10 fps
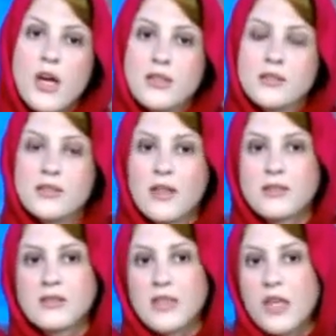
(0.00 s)
It is a
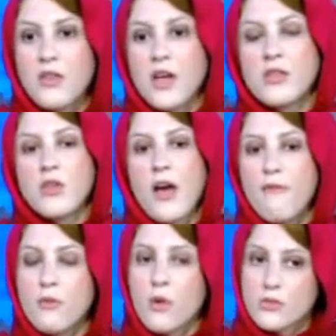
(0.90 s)
skill that
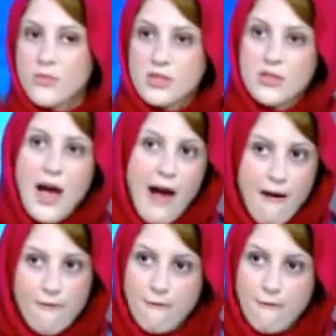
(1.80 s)
everyone must have.